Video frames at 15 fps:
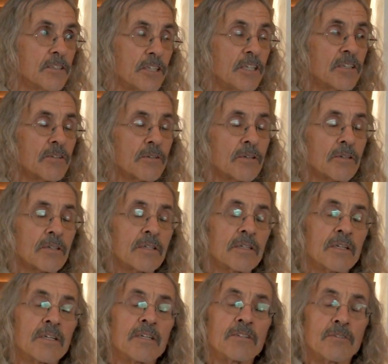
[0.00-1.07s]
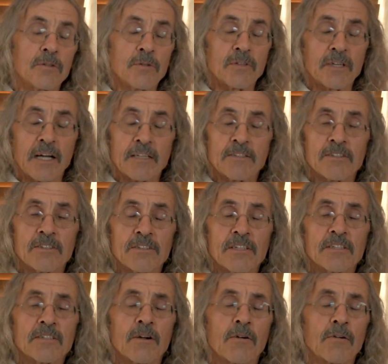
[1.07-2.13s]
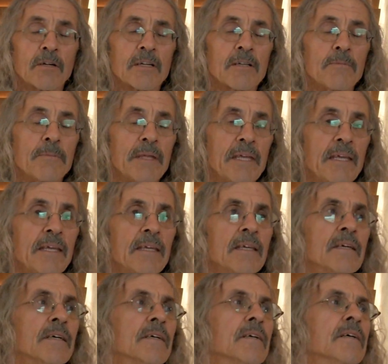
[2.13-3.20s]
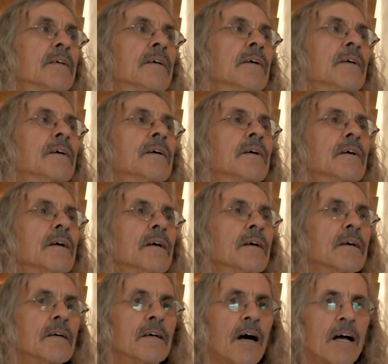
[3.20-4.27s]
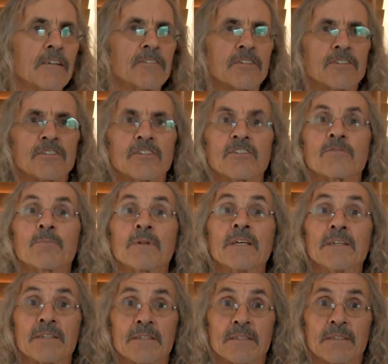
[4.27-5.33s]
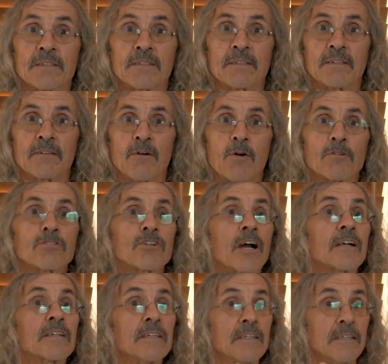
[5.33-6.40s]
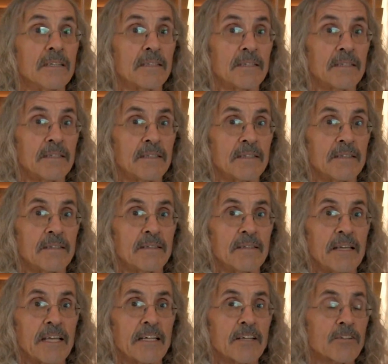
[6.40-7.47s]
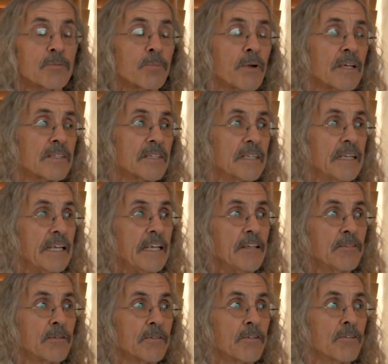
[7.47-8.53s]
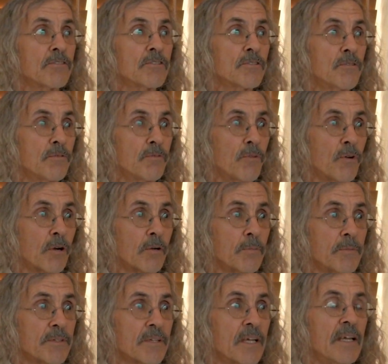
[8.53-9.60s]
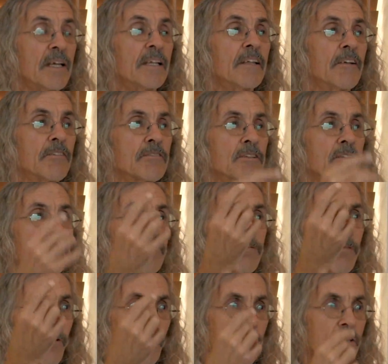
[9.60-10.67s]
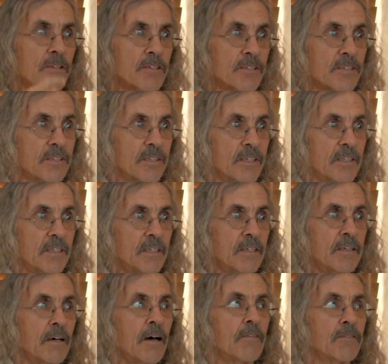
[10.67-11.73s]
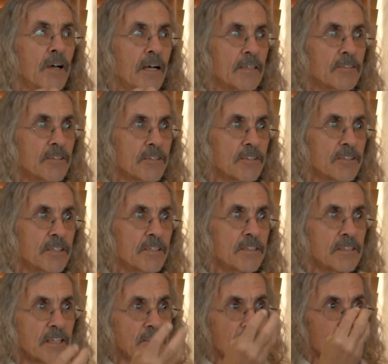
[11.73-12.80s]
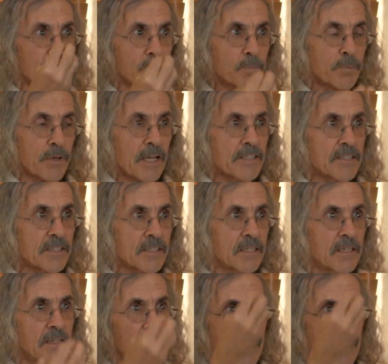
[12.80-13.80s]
chit, or truth consciousness, or it can be consciousness bliss, or shakti. It can express in either of those two forms. There's a force of consciousness that's expressed